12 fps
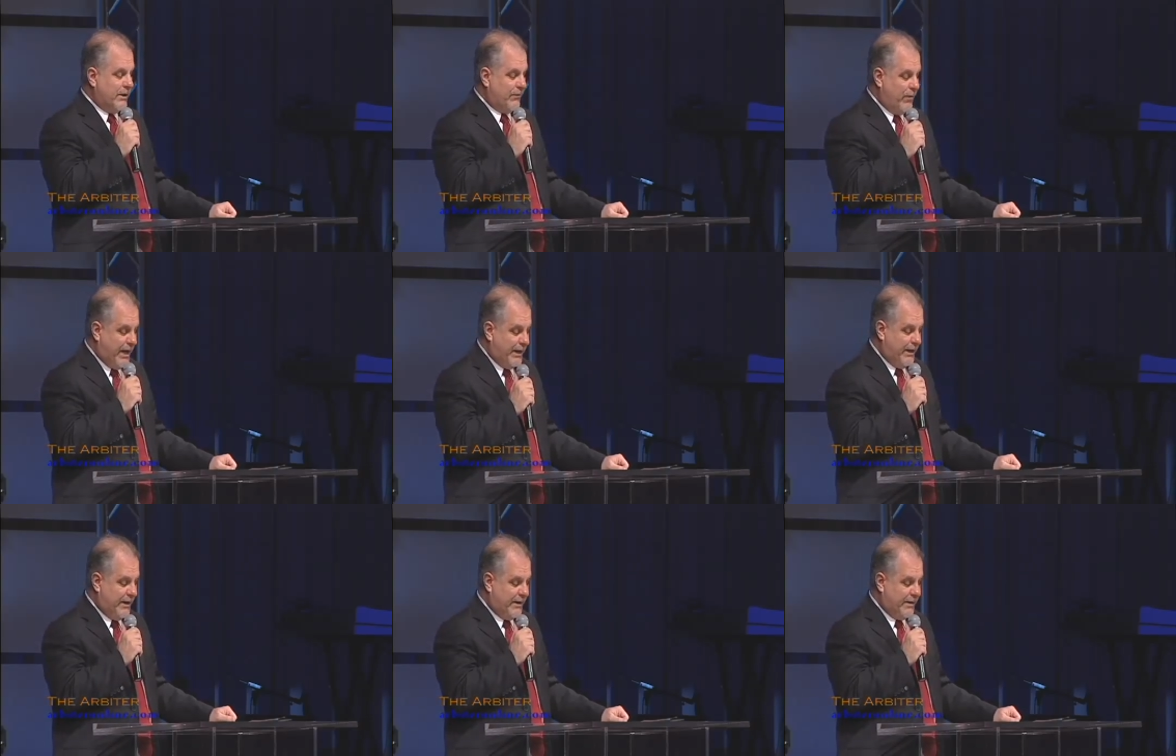ready
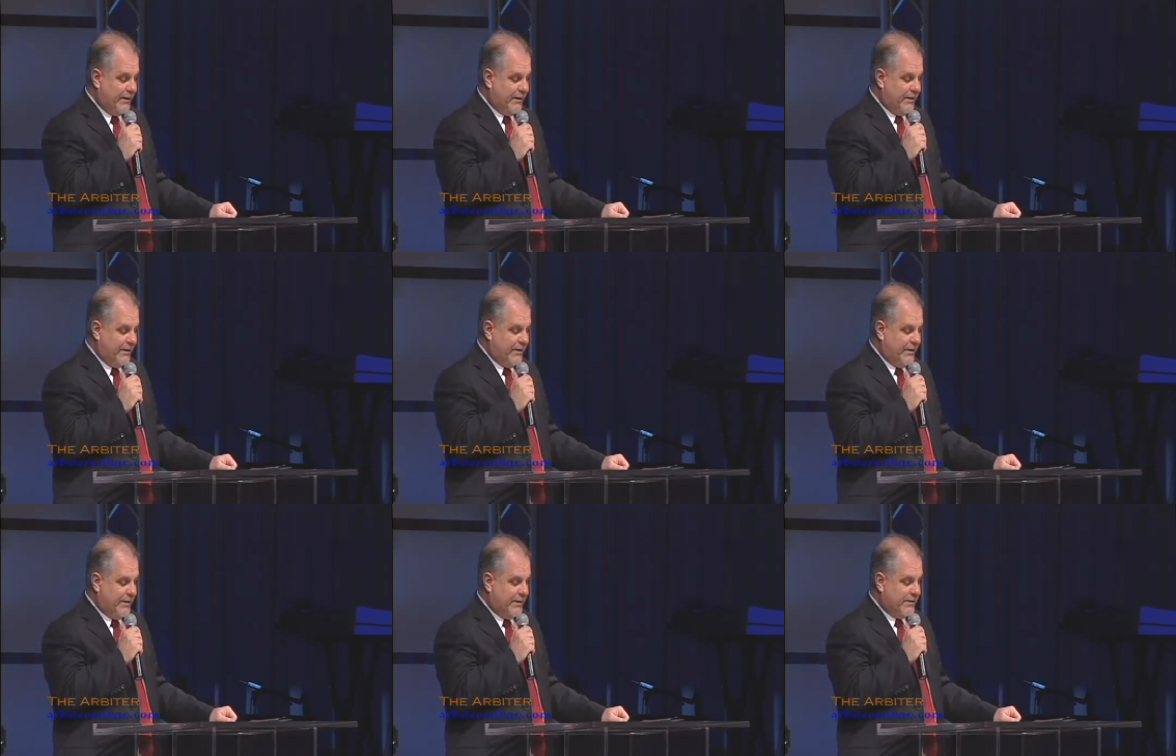
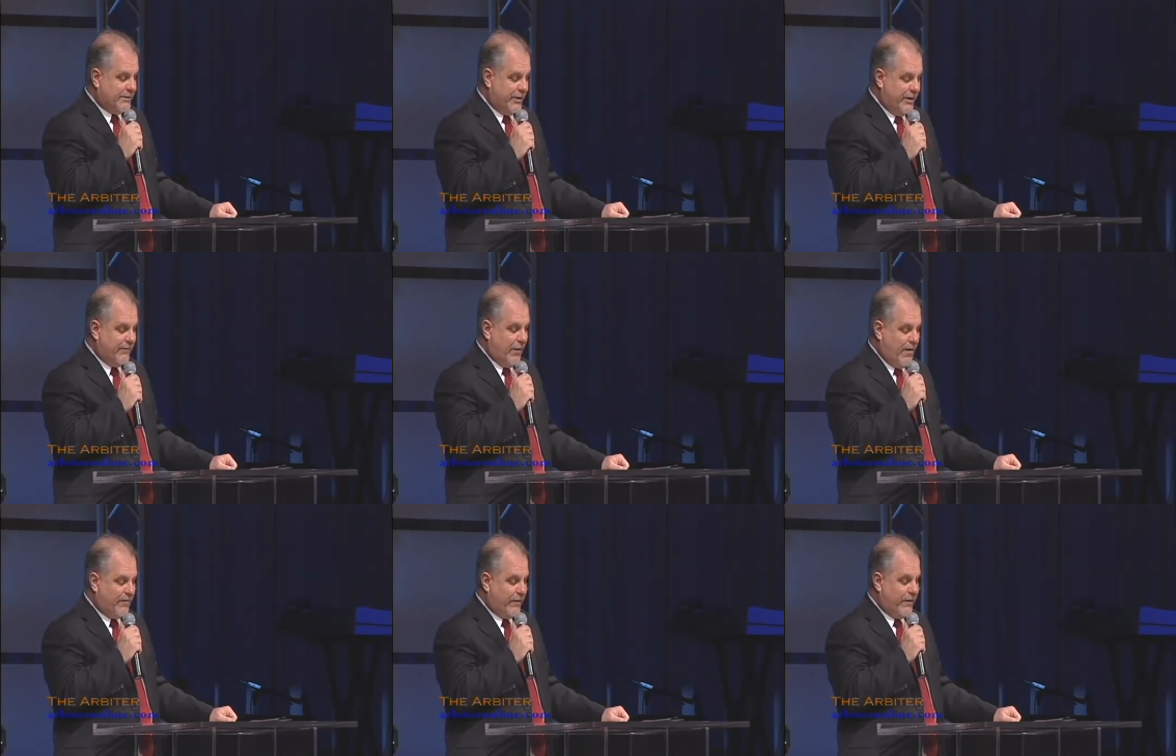to give
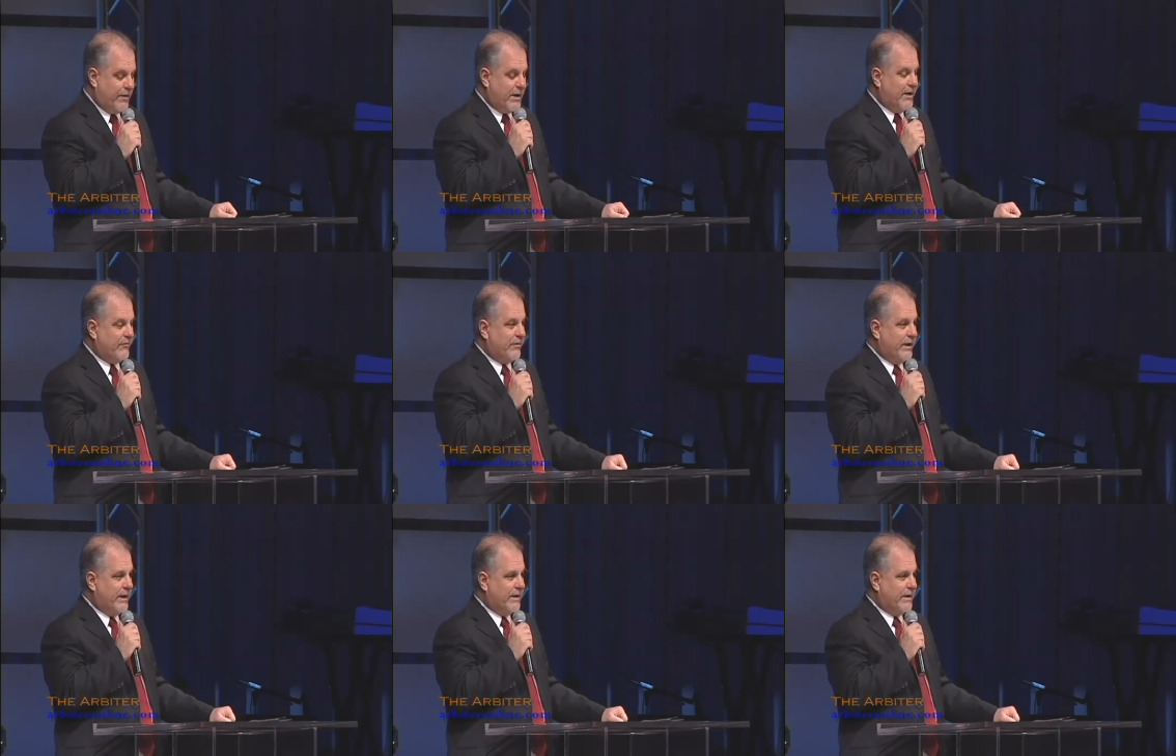all for their country.